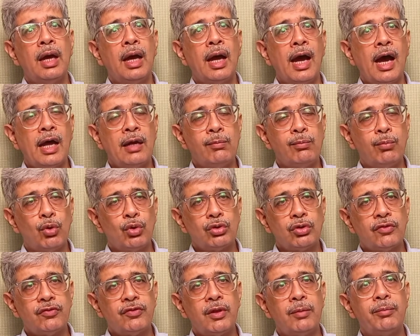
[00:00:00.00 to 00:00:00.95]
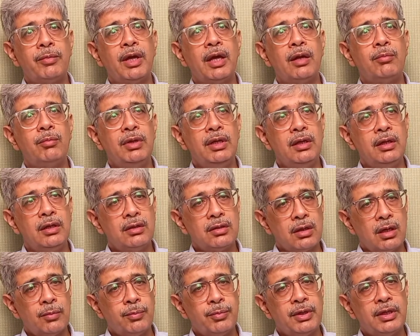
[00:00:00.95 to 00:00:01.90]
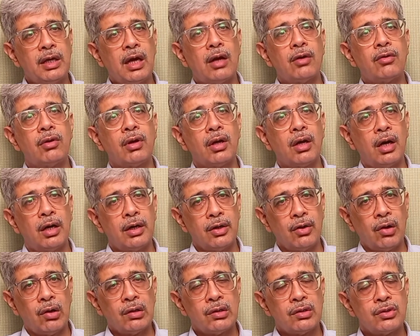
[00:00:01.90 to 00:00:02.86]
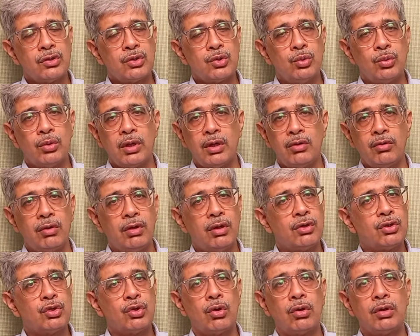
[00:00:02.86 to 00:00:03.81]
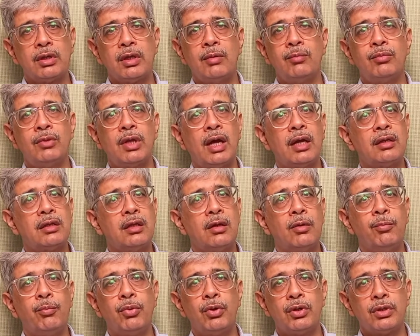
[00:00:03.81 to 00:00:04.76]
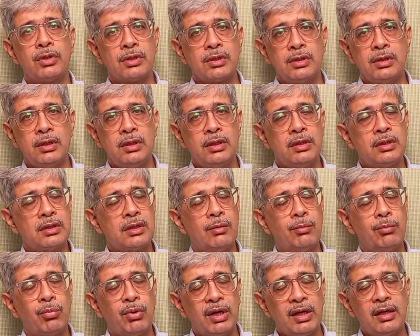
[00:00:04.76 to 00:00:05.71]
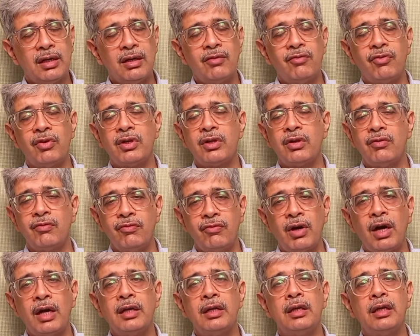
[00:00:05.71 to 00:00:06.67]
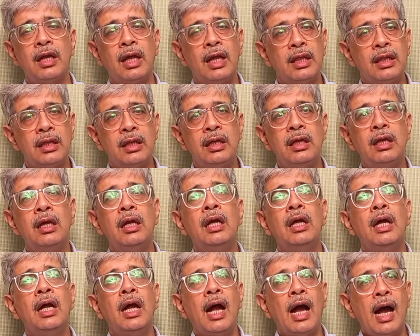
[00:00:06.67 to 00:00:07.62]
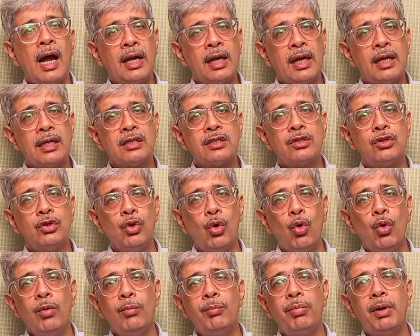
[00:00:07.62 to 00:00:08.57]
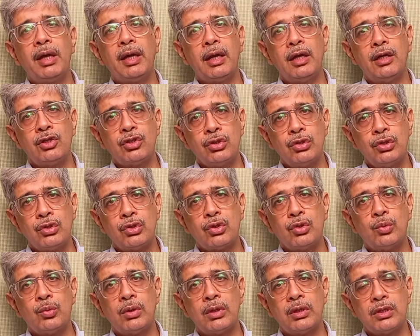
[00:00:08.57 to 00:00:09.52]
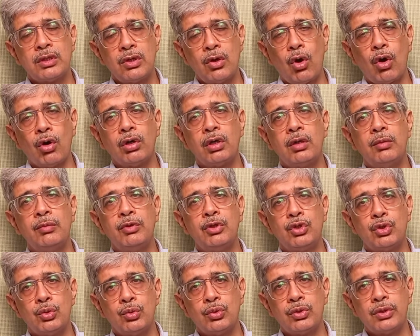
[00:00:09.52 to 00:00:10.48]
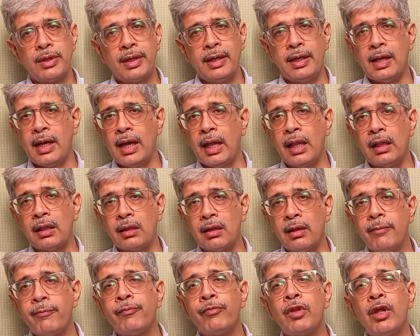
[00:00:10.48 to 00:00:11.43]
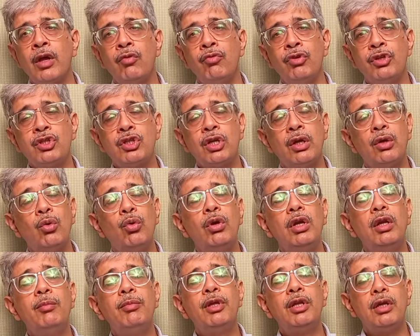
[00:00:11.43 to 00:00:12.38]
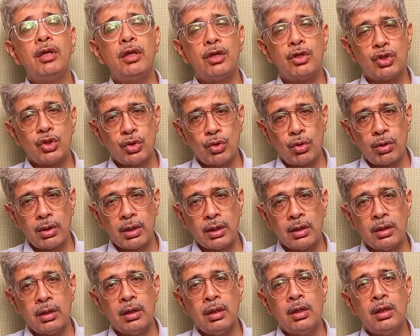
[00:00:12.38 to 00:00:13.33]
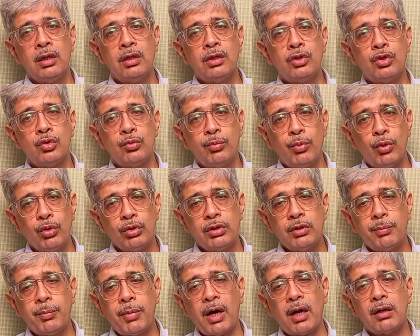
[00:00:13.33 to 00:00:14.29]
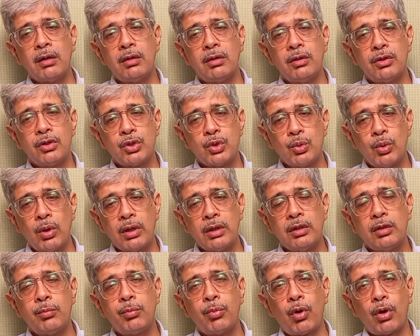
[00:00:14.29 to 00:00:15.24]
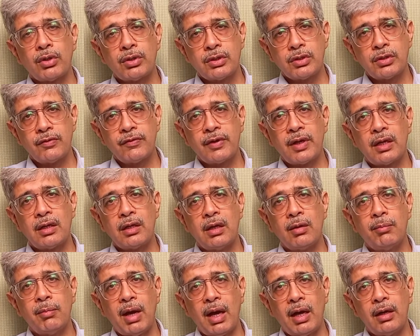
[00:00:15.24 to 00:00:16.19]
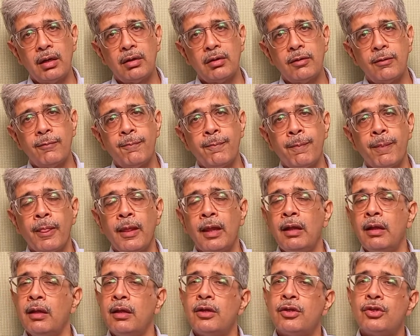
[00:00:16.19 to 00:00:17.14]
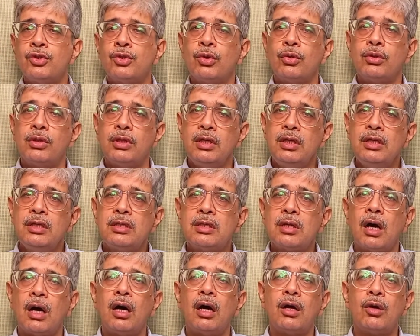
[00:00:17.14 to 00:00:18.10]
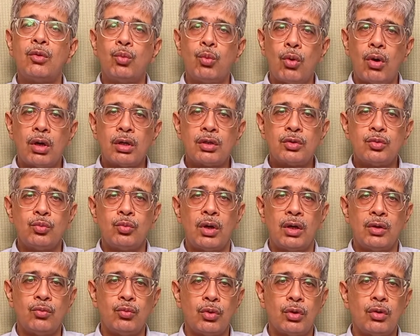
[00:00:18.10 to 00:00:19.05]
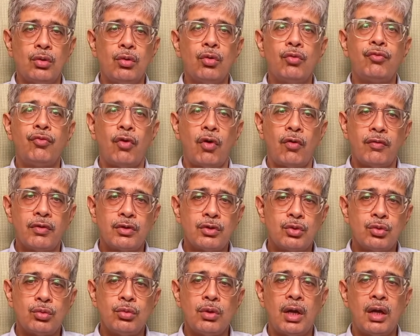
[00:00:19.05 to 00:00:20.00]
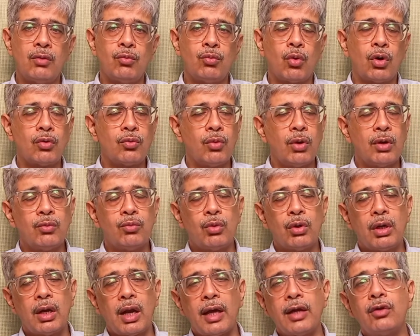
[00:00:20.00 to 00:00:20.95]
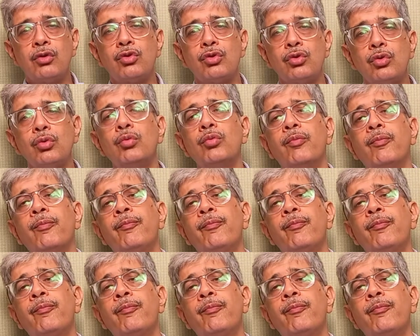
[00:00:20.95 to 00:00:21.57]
and both of them can meet a pediatric cardiologist who can reassure them that the person is completely fit and fine and healthy and has no implications towards long-term issues in health, which can only be reassuring to both the partners who are in the process of getting married. So these are what one would look forward to and what one would like to do.